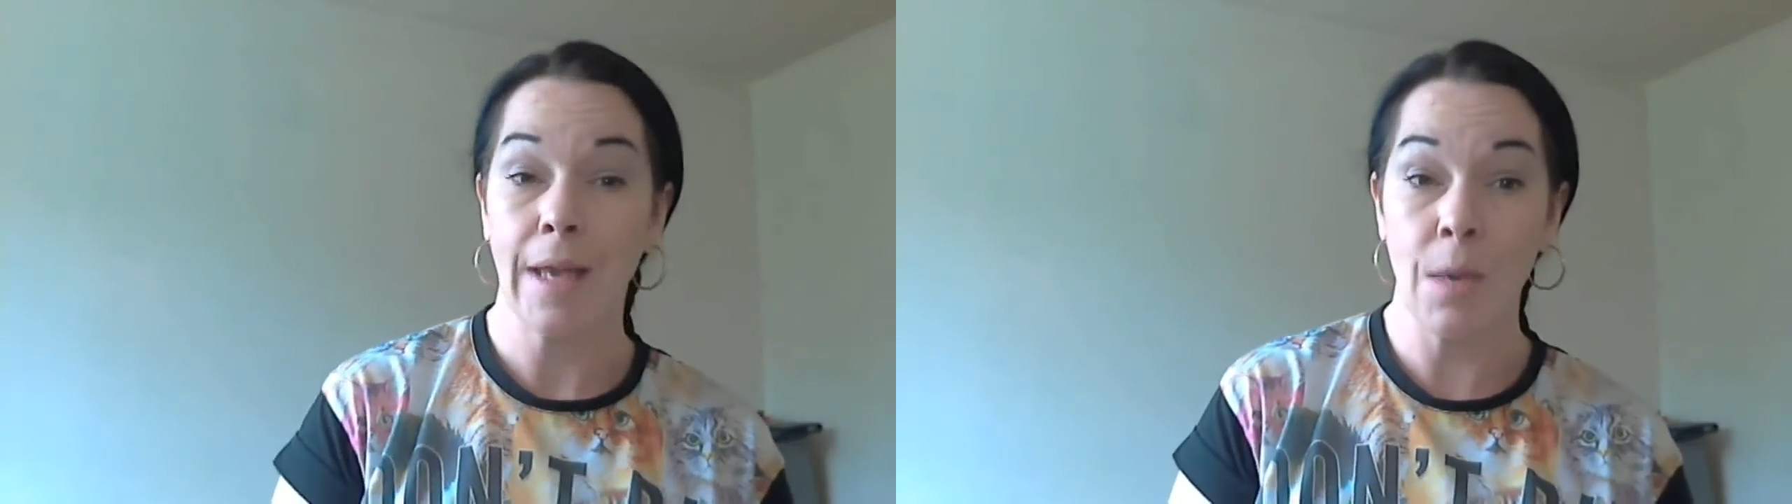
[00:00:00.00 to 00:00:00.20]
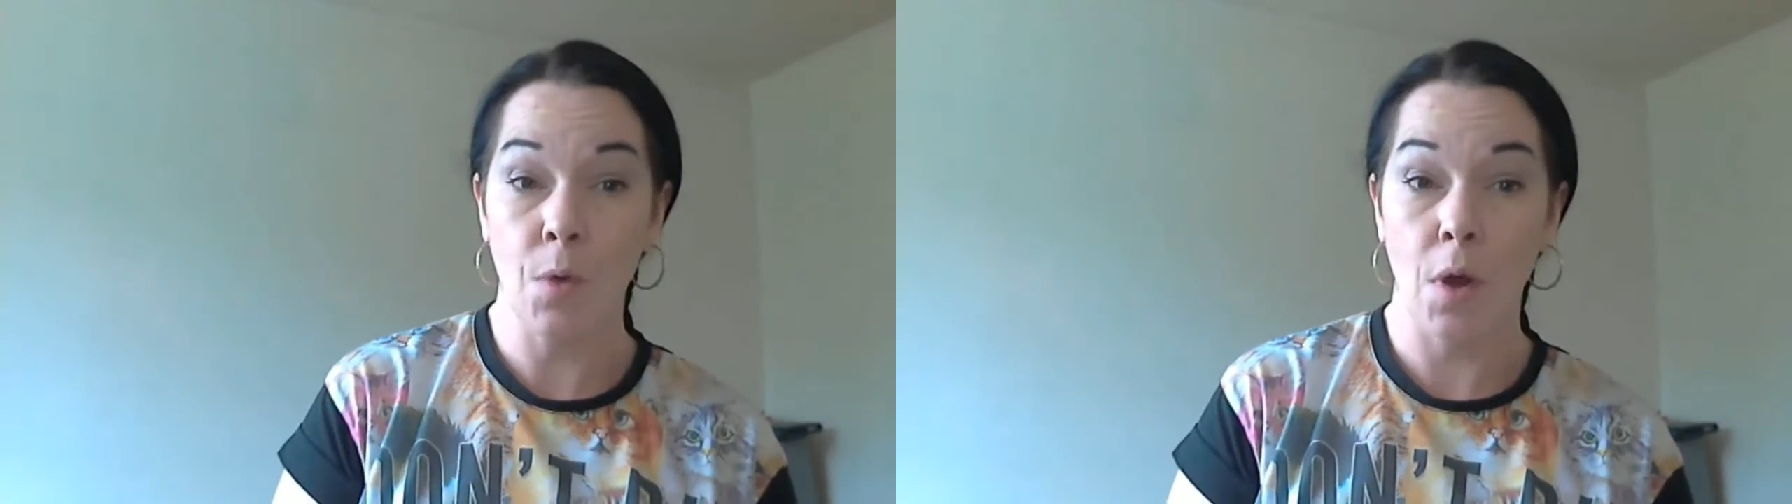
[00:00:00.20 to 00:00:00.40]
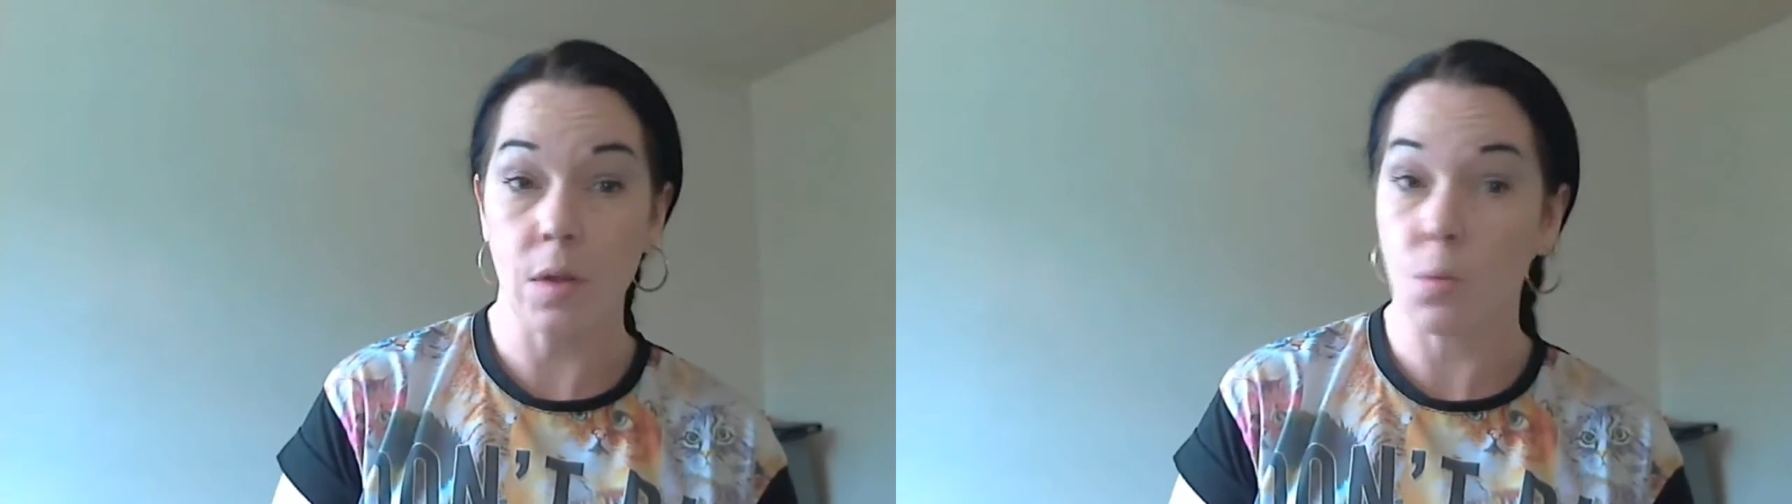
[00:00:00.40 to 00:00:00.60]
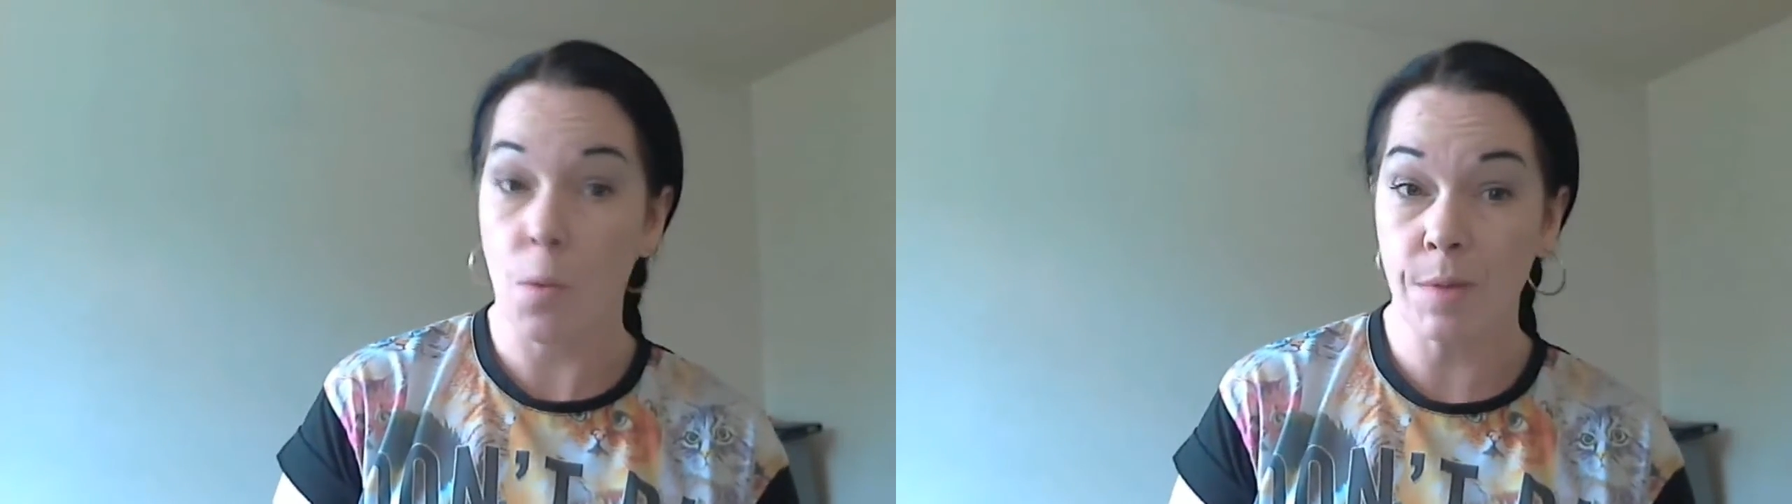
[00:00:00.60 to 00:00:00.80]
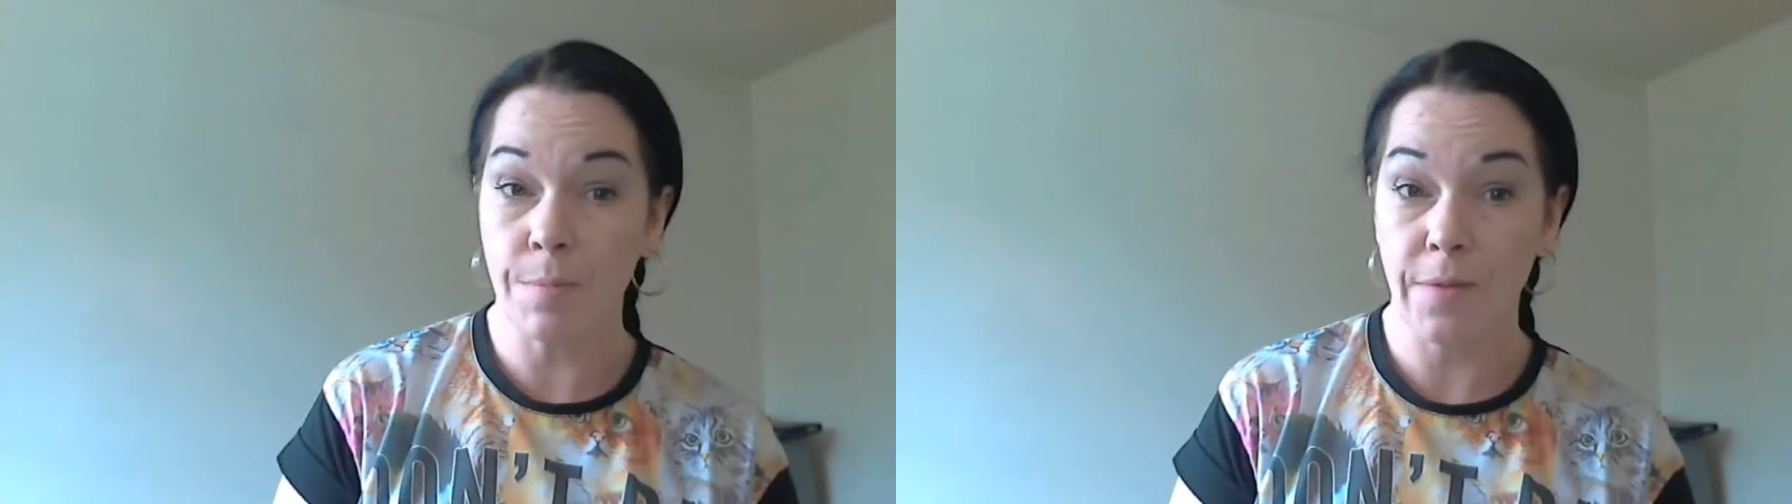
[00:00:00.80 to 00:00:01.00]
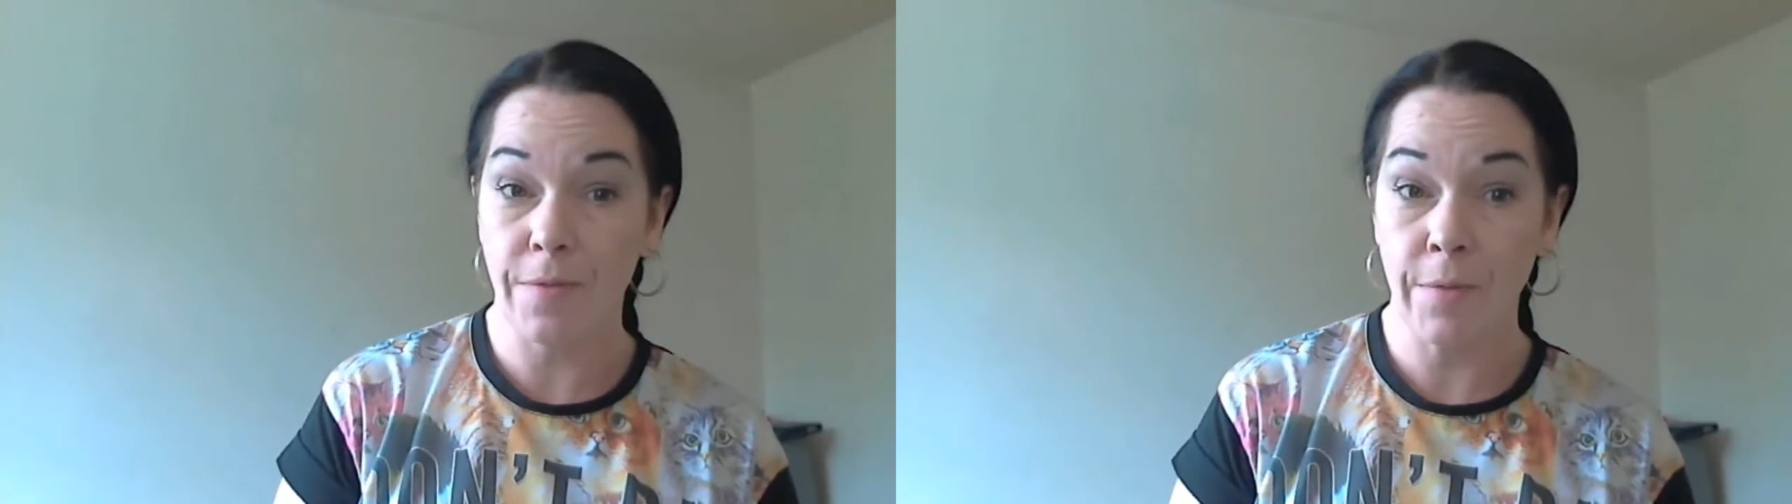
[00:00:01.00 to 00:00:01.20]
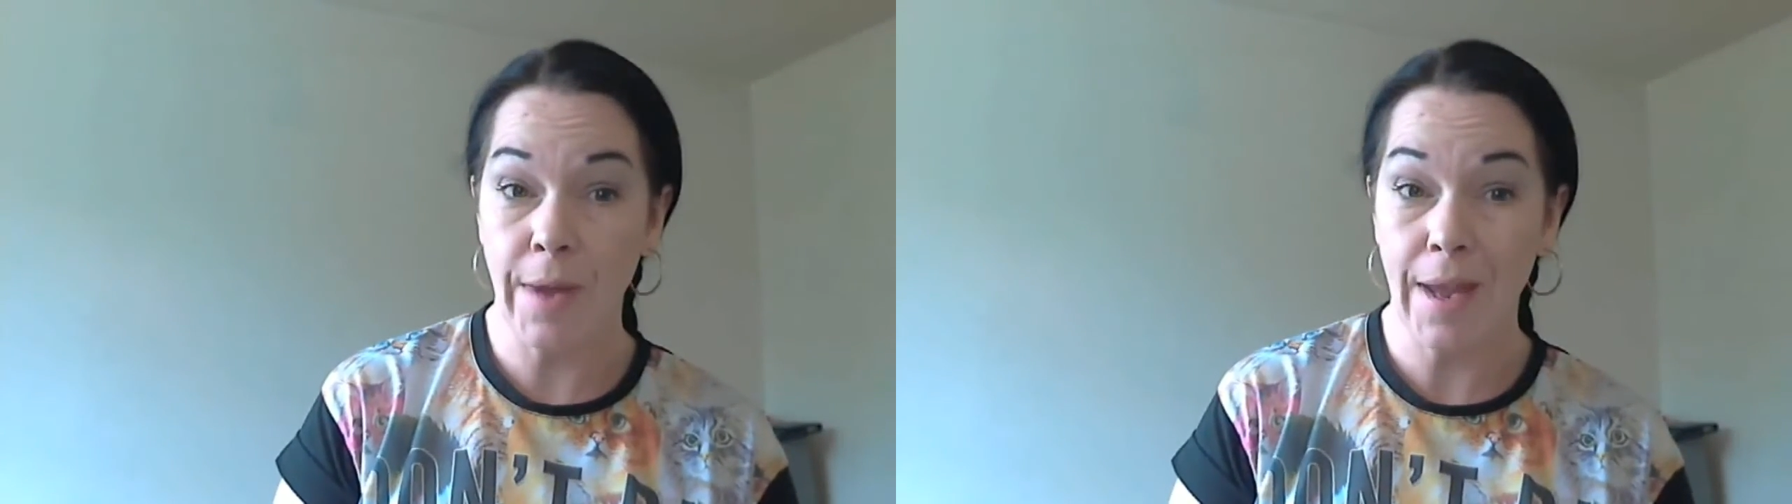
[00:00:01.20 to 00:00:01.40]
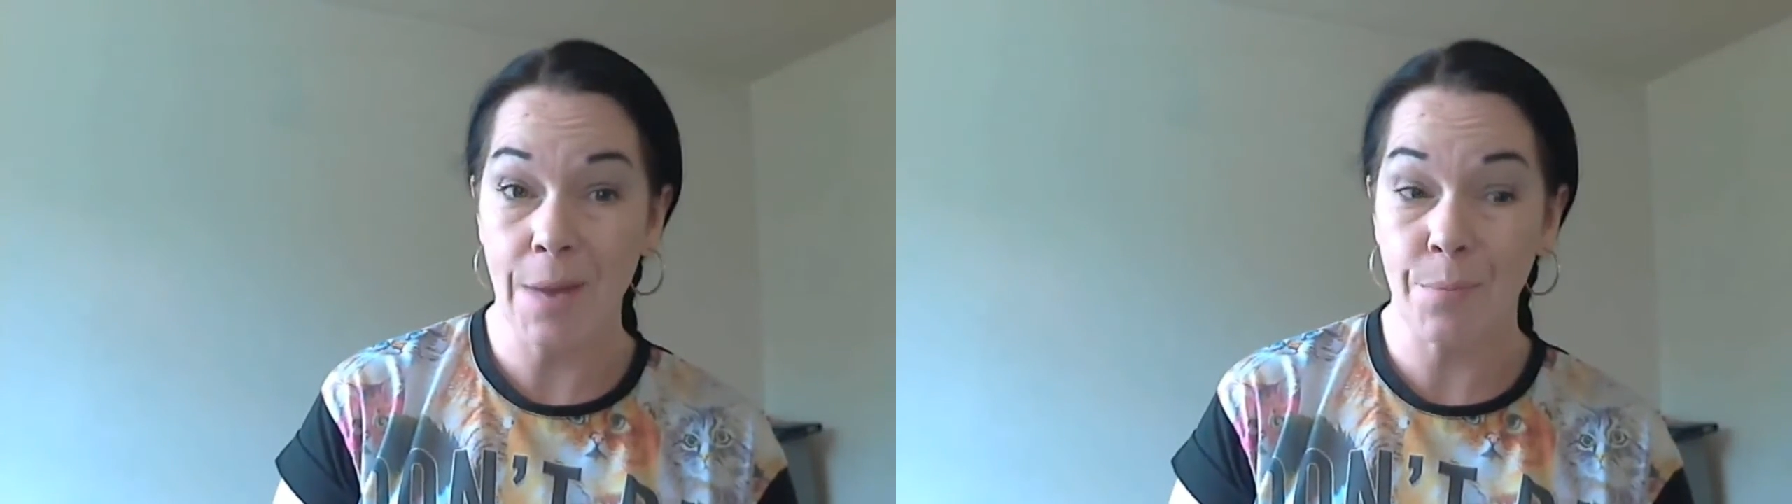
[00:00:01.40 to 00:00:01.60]
It was what was my
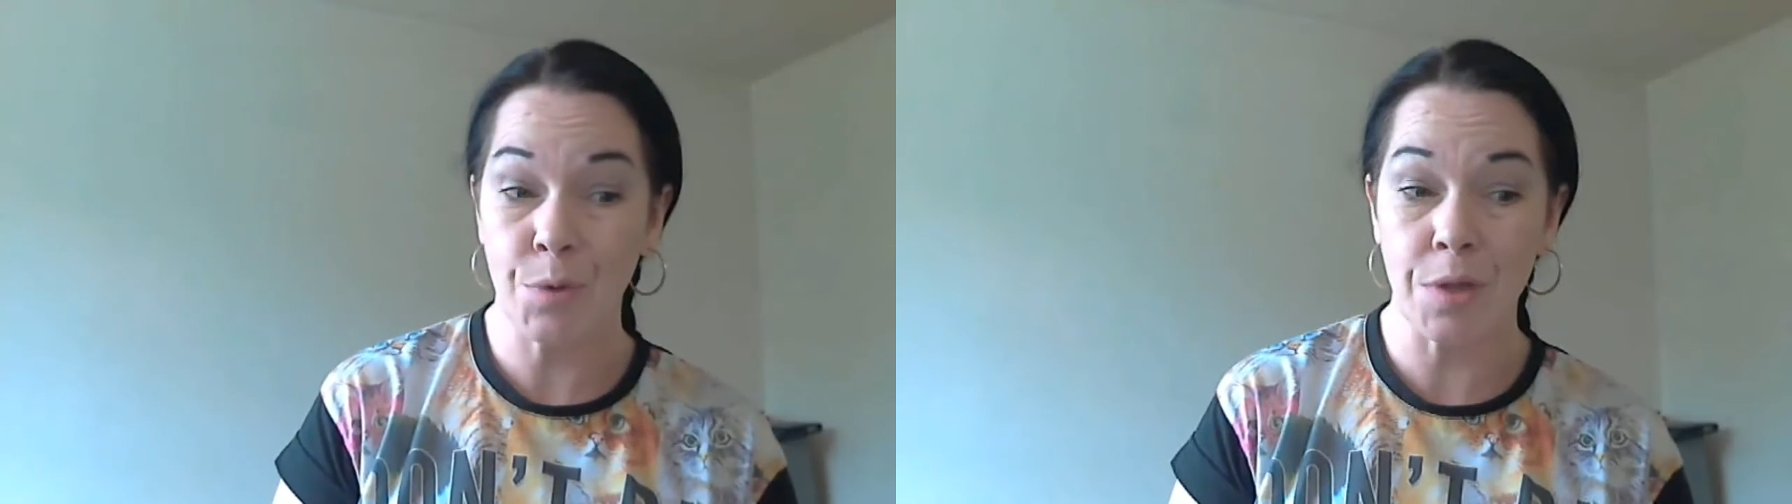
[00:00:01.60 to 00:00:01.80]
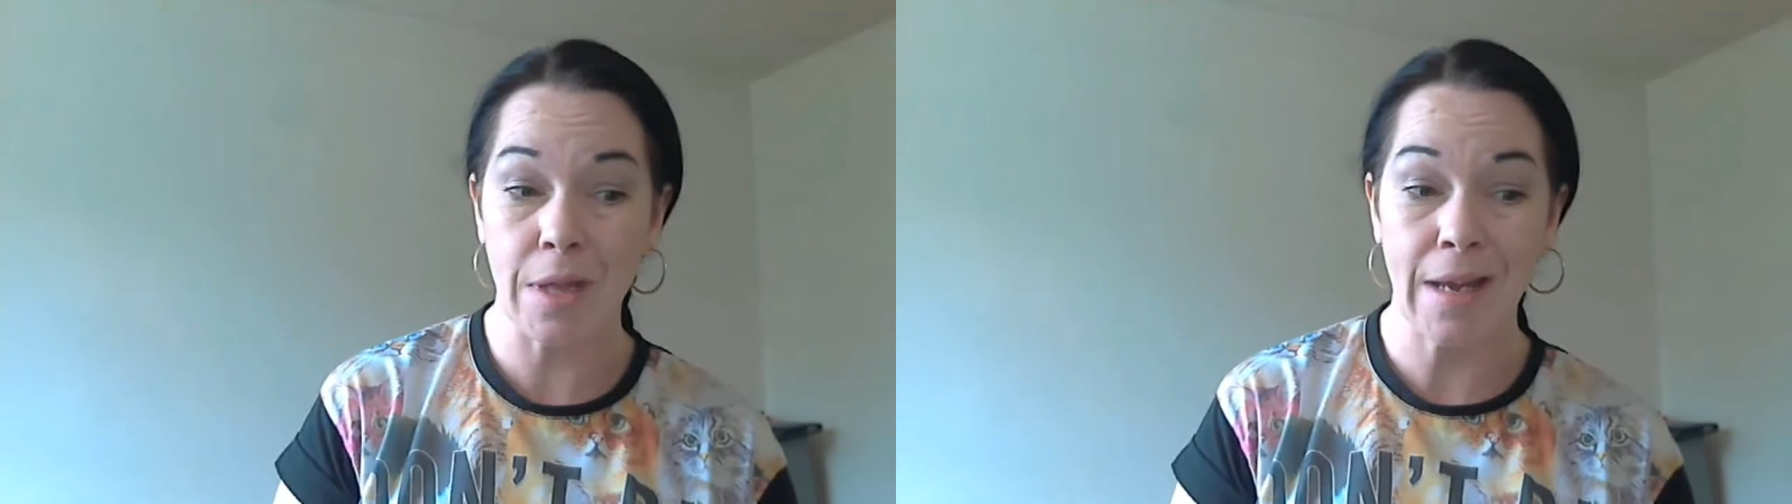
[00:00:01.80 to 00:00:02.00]
favourite hair product,